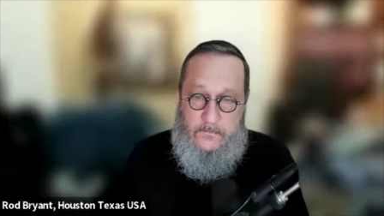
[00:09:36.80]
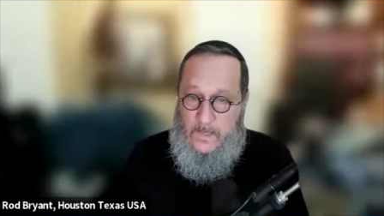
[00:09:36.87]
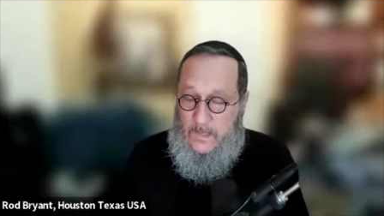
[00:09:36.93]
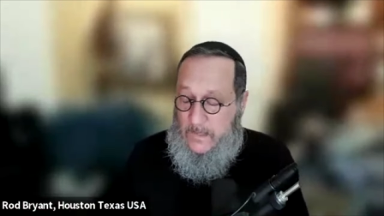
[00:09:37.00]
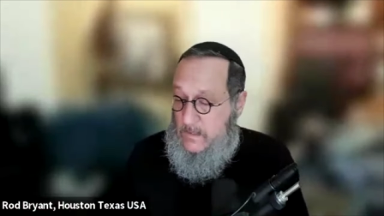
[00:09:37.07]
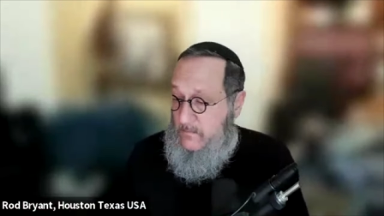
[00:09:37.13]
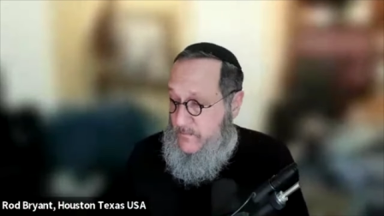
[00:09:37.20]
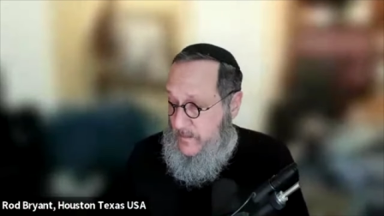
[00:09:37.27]

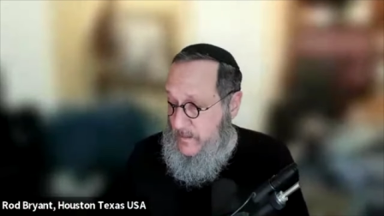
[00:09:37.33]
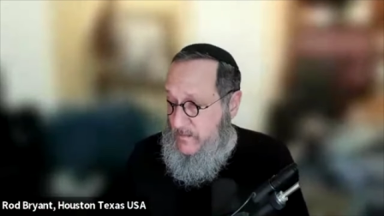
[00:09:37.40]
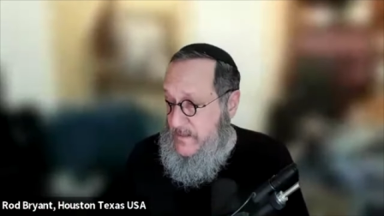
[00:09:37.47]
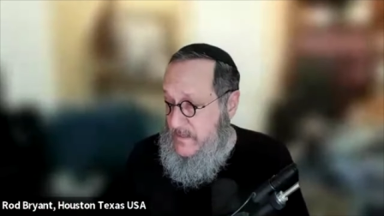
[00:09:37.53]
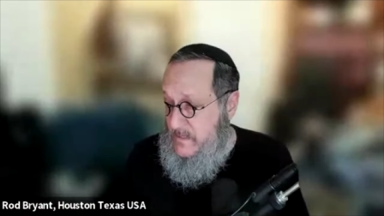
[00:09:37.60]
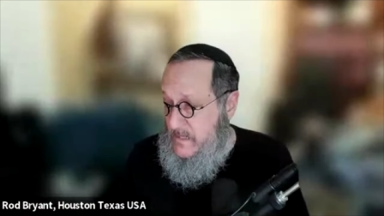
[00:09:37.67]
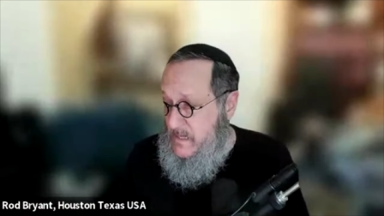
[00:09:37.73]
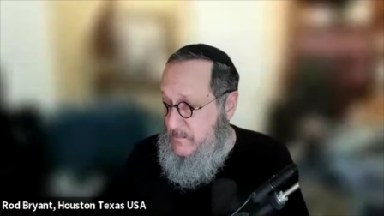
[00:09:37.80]
and a very
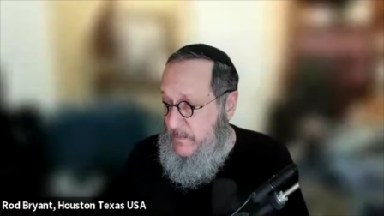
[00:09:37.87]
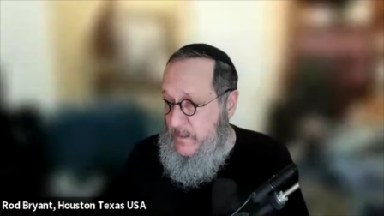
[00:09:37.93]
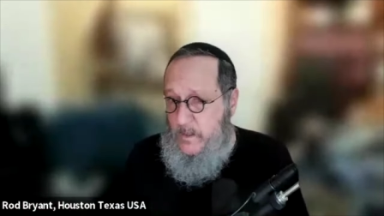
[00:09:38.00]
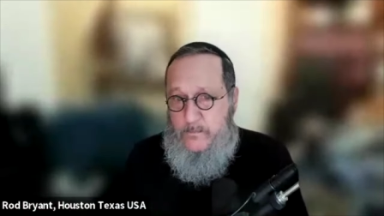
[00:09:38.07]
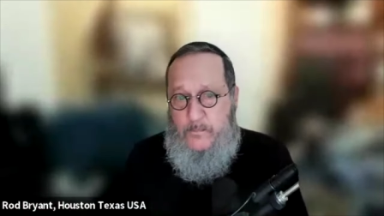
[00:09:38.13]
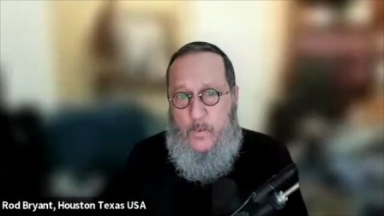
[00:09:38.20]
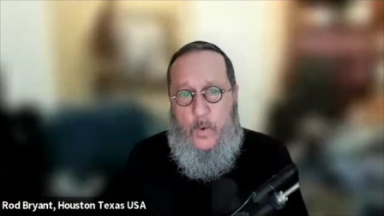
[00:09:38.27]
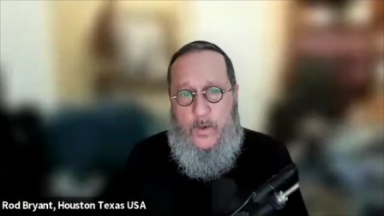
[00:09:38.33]
deep and
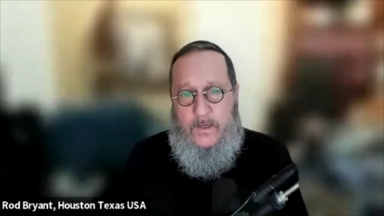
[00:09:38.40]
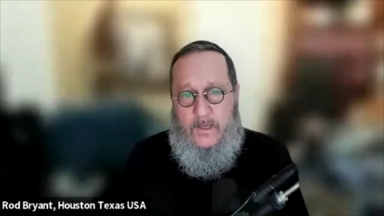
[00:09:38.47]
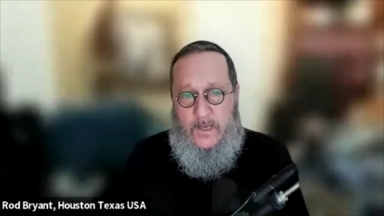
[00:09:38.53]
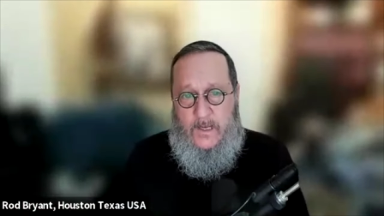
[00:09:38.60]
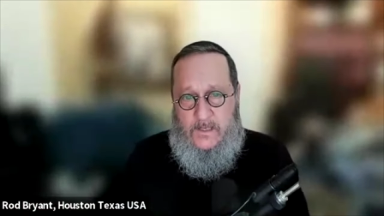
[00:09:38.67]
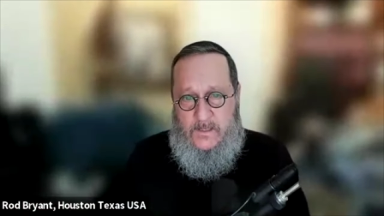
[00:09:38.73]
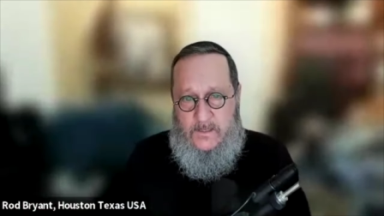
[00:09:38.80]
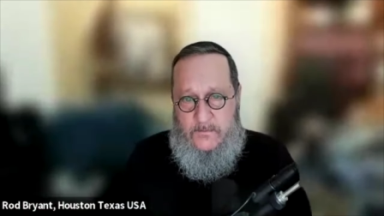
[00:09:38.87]
important
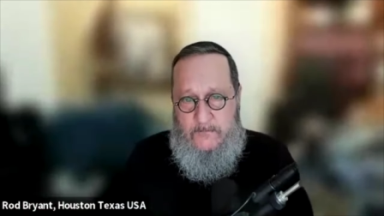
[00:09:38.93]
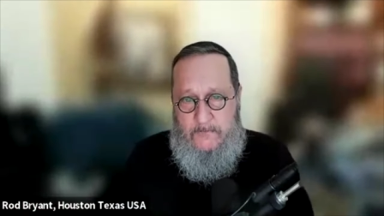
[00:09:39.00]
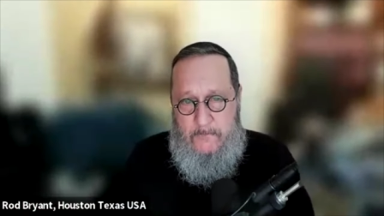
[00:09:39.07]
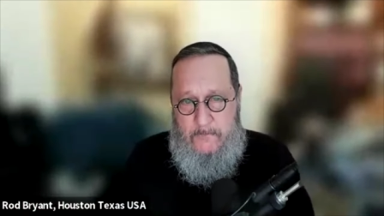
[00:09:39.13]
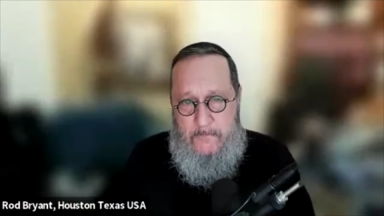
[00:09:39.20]
lesson